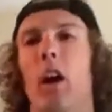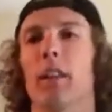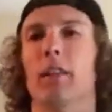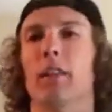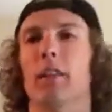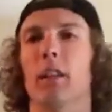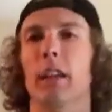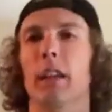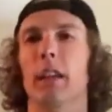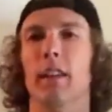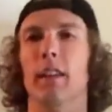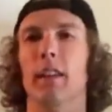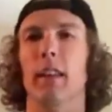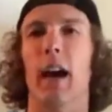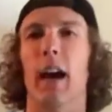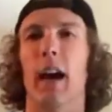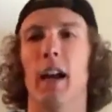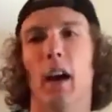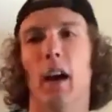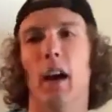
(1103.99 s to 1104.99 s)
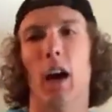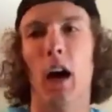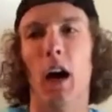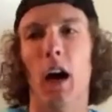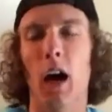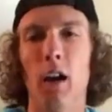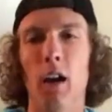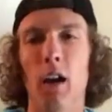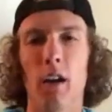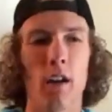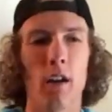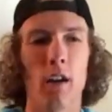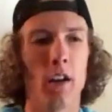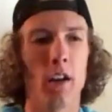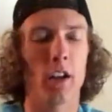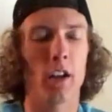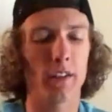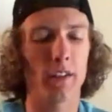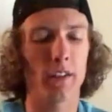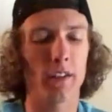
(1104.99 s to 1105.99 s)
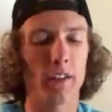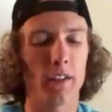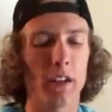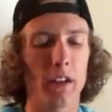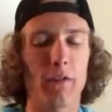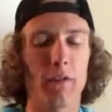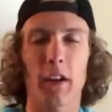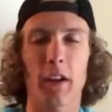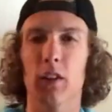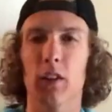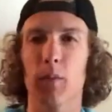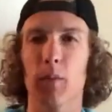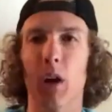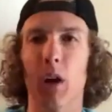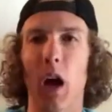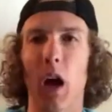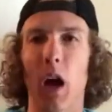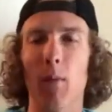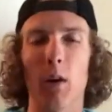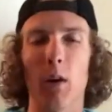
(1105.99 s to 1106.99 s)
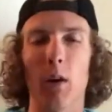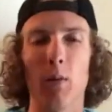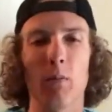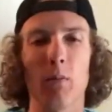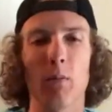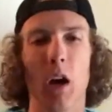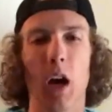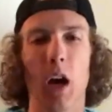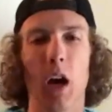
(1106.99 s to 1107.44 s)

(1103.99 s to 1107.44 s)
Honestly, that because once they fixed the problem,